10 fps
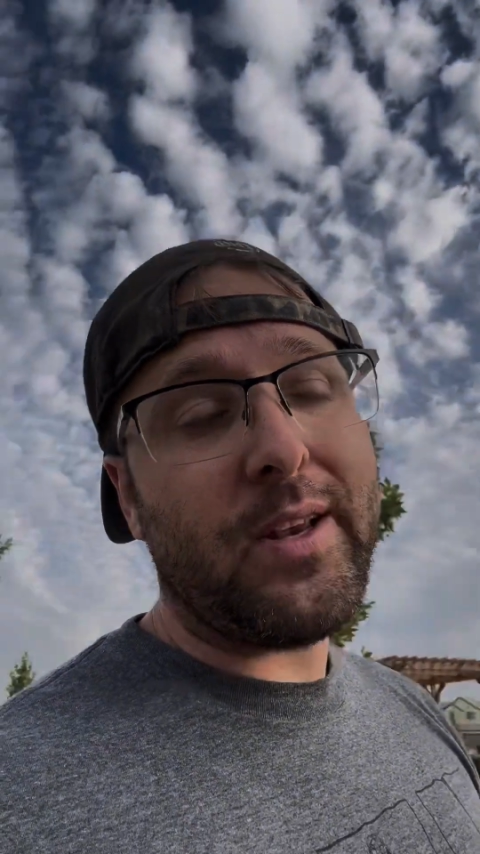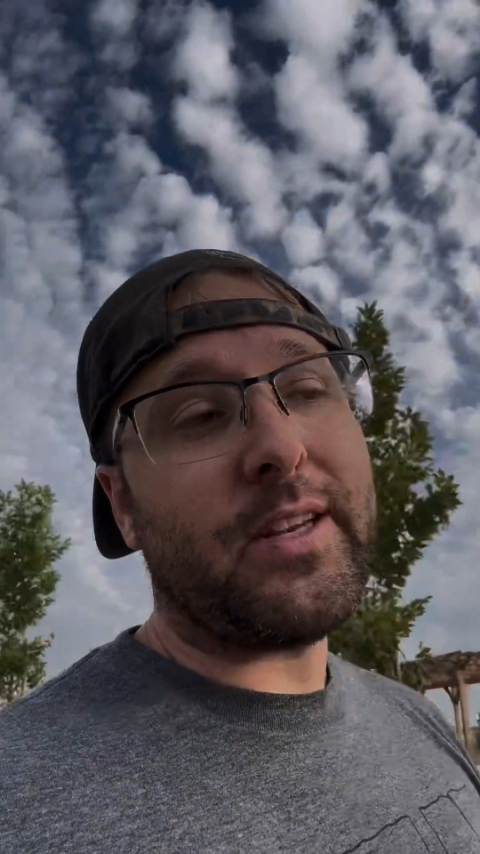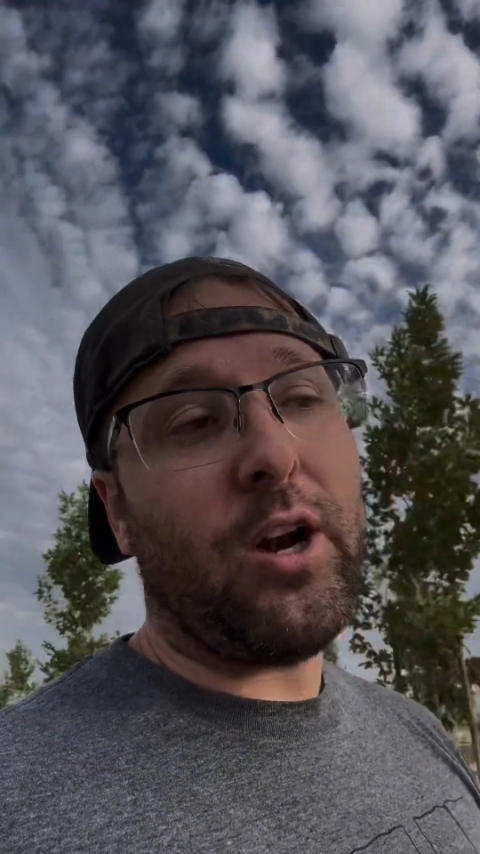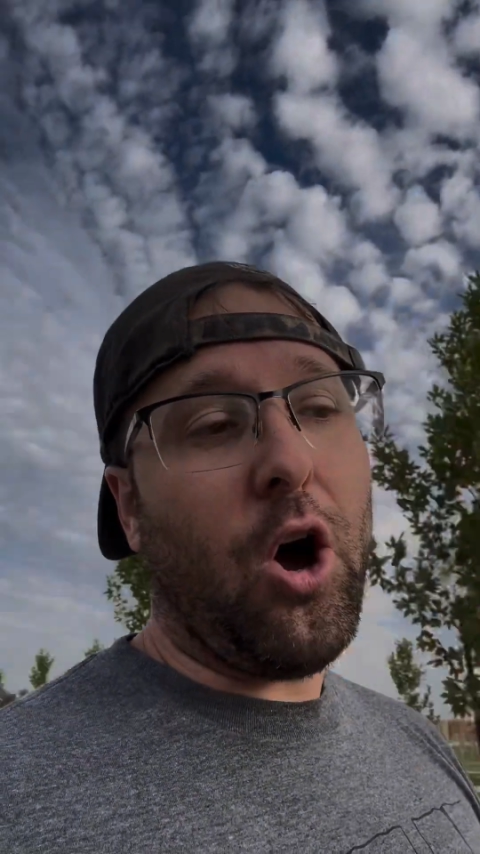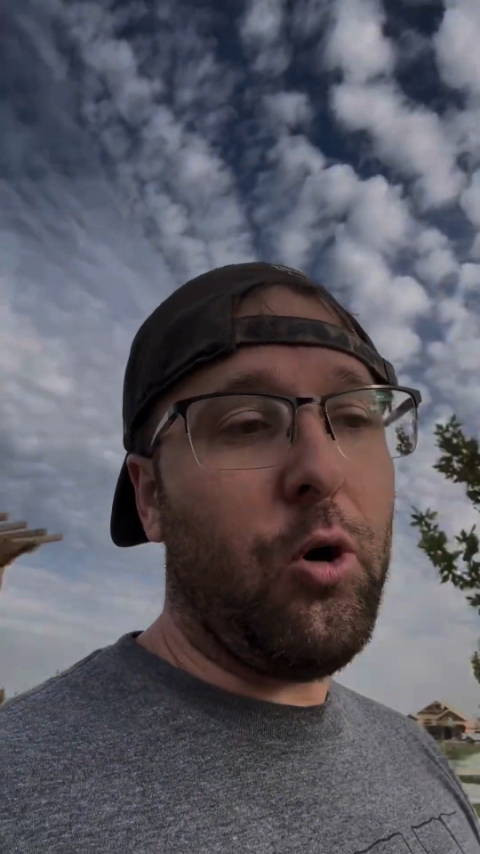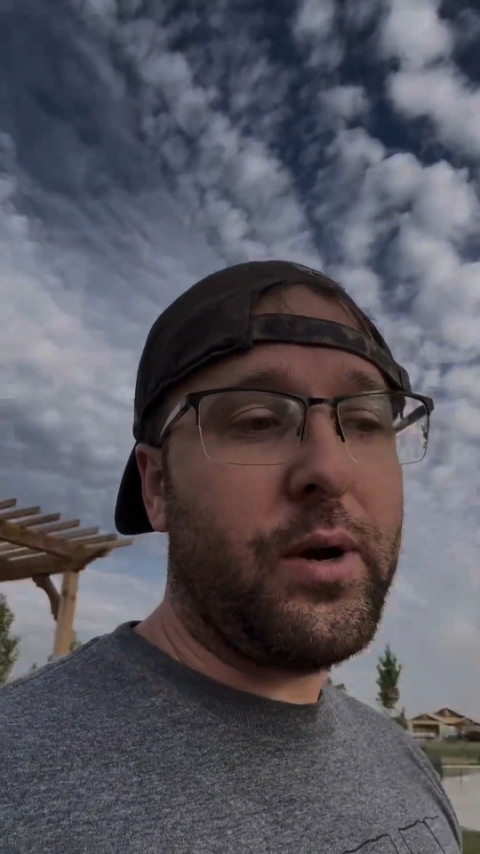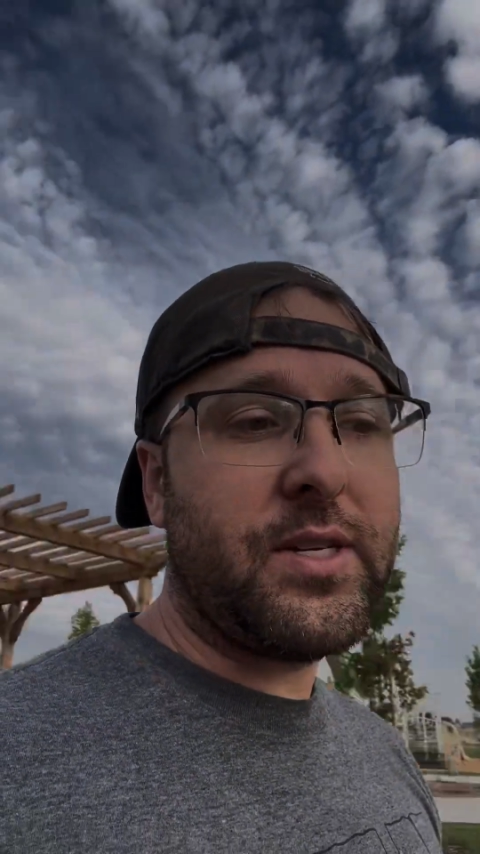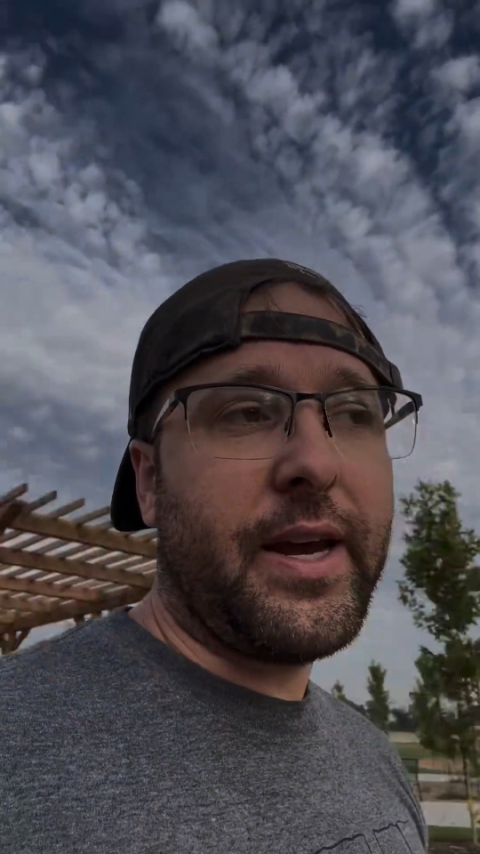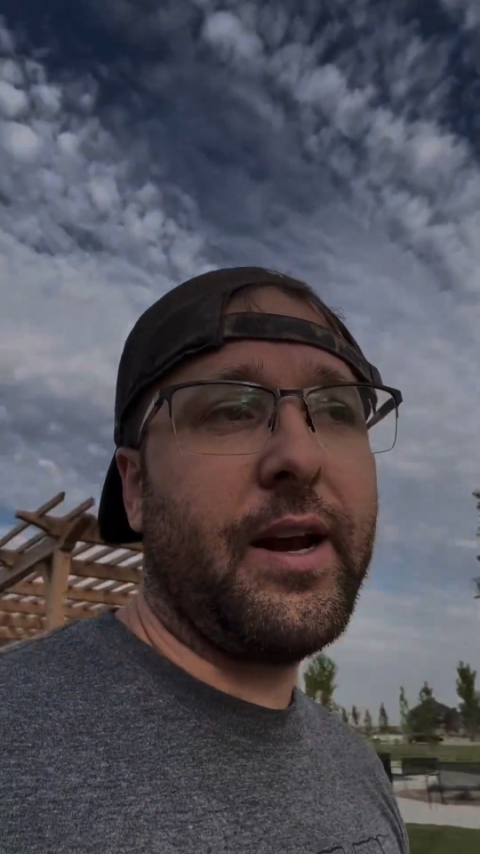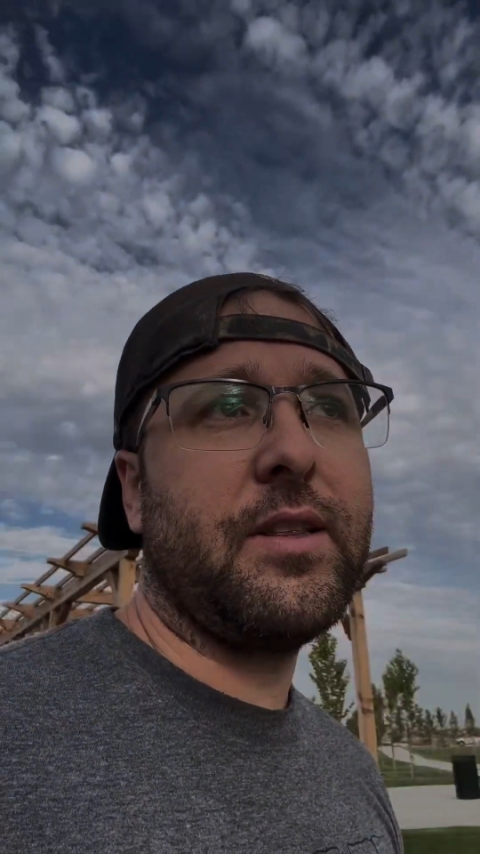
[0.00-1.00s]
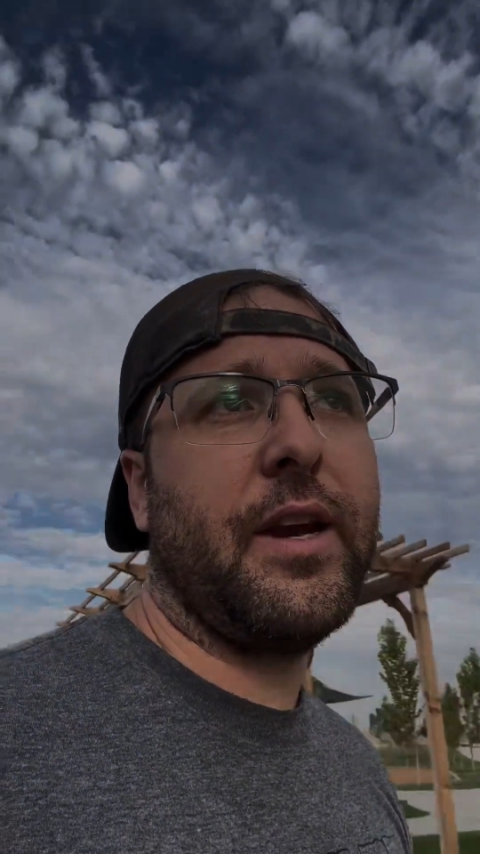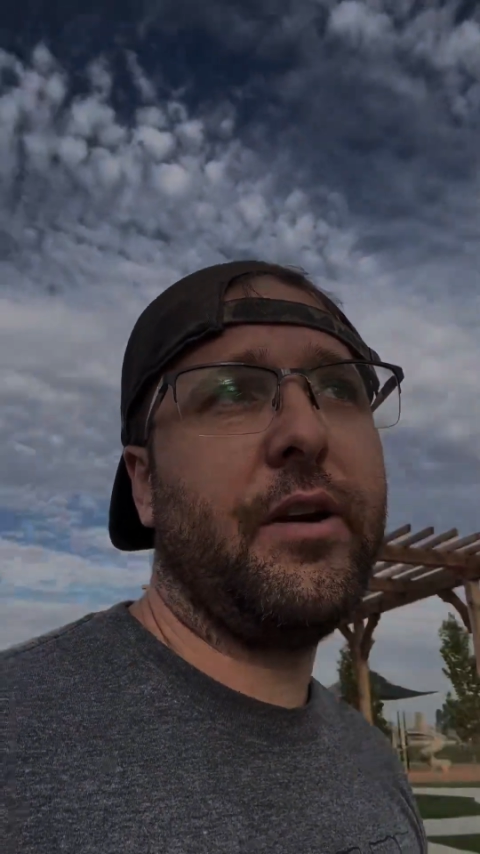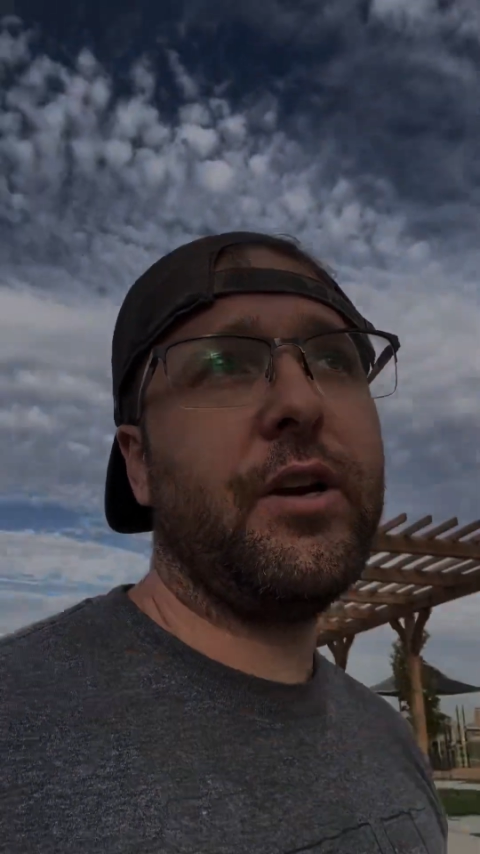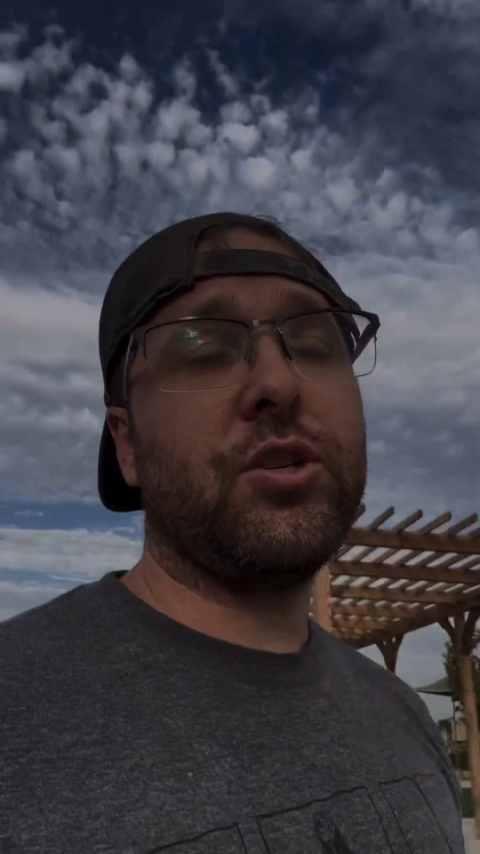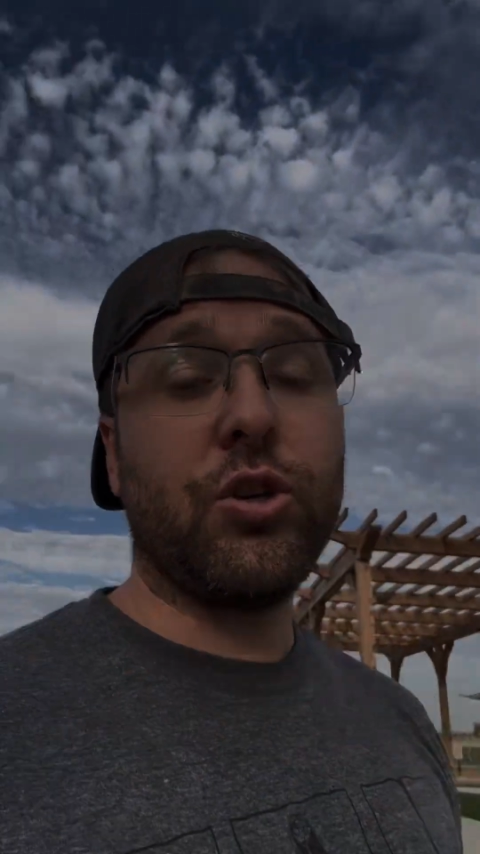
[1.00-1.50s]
and always scout out the areas